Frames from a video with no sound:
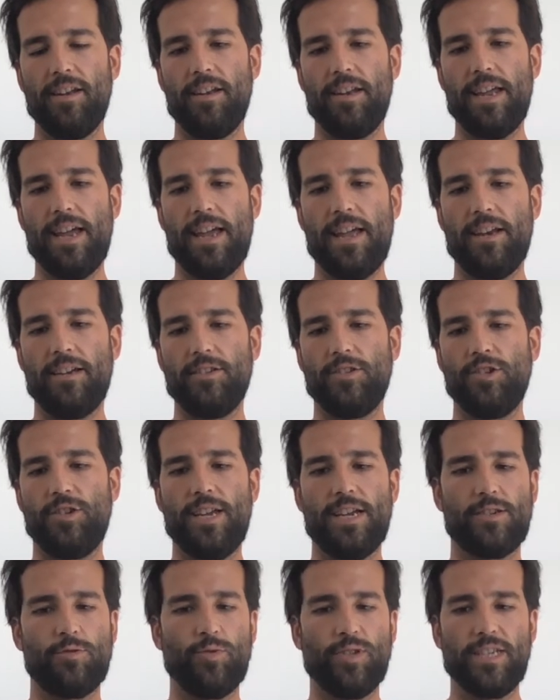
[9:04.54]
then you
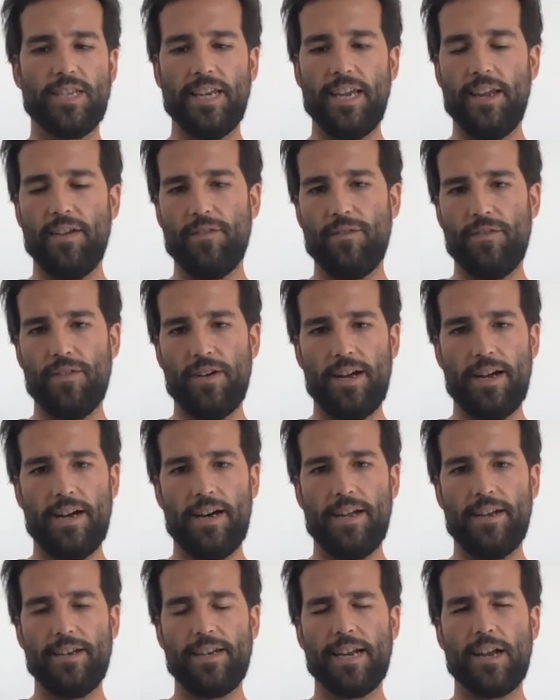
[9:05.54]
just receive
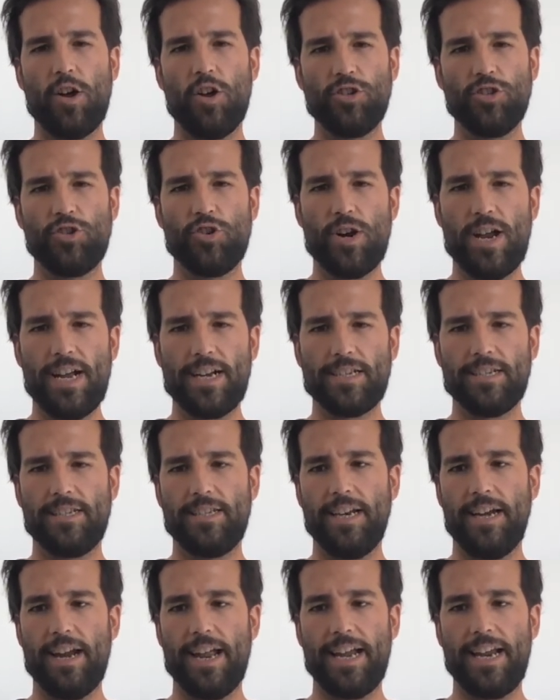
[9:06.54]
the contracts
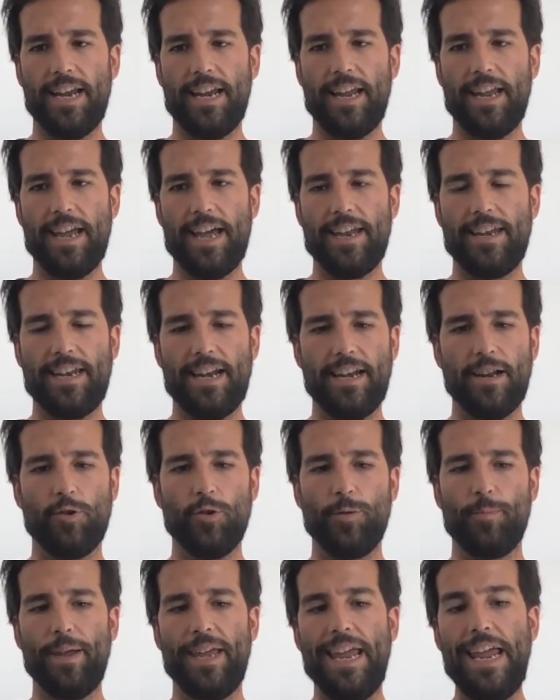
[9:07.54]
directly, and then it
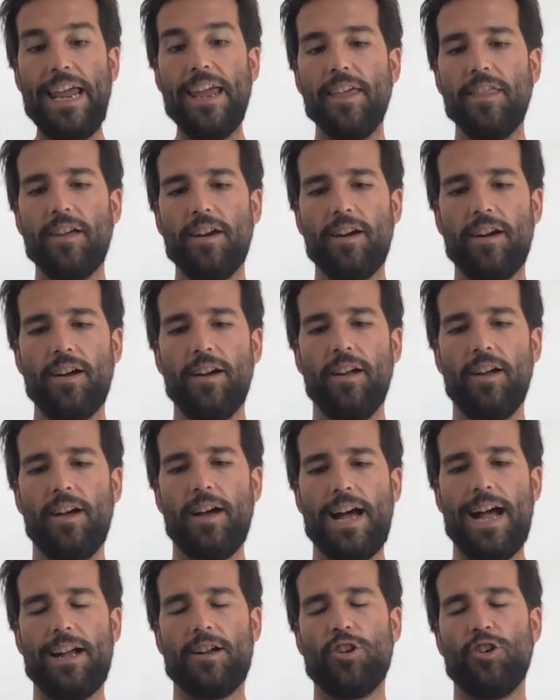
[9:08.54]
could be either
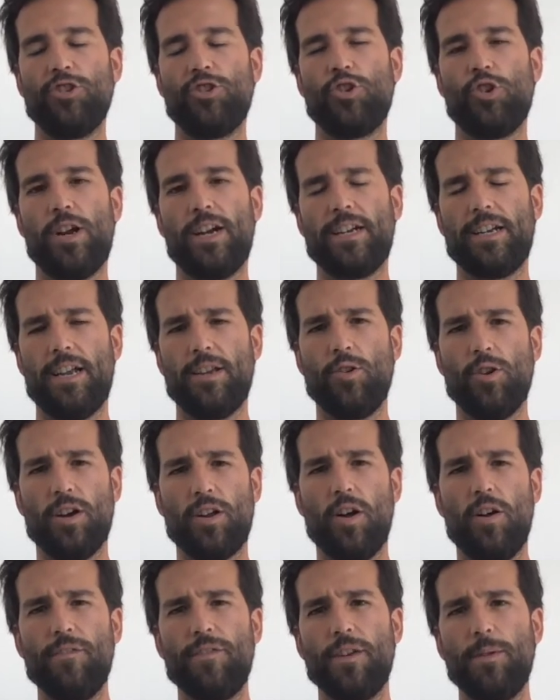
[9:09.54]
a contract that you're
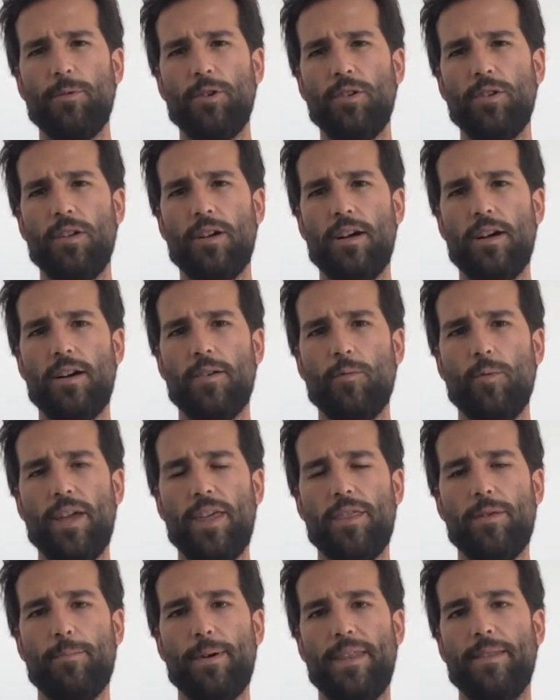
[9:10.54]
comfortable
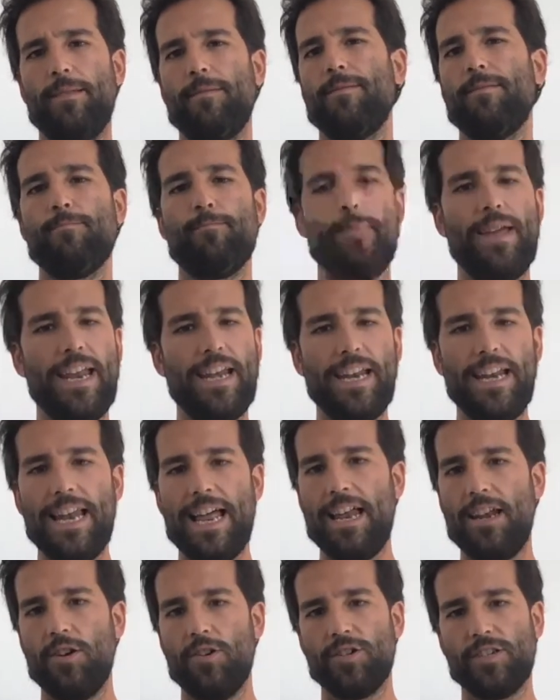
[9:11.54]
with, but many
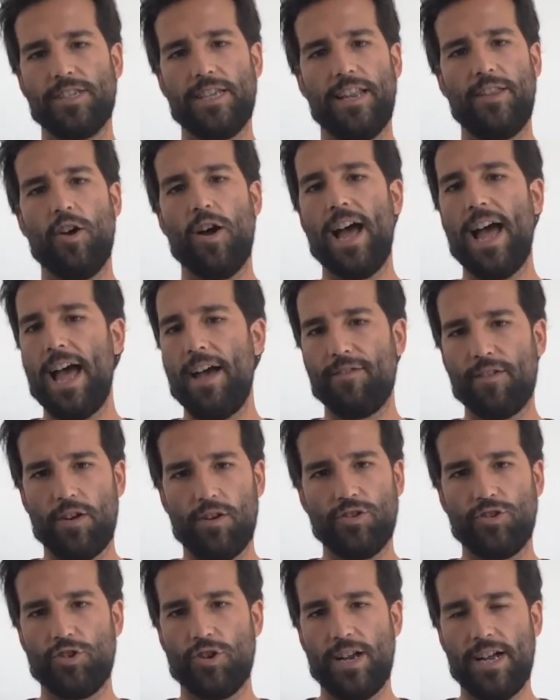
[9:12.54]
landlords, they don't have
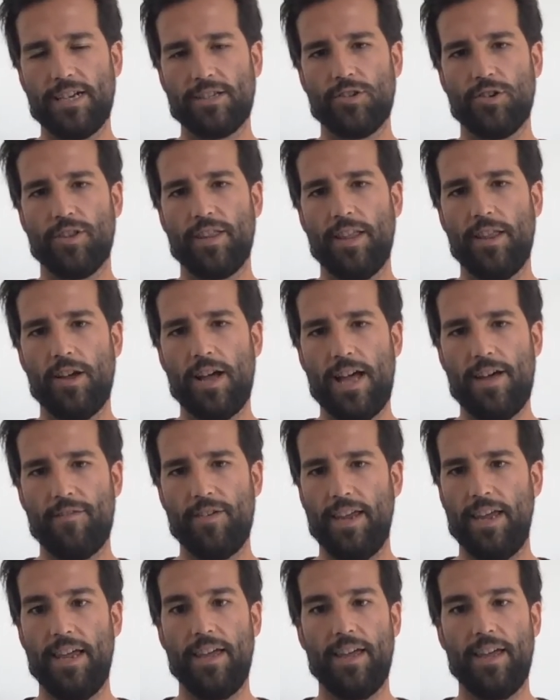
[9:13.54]
contracts or they don't have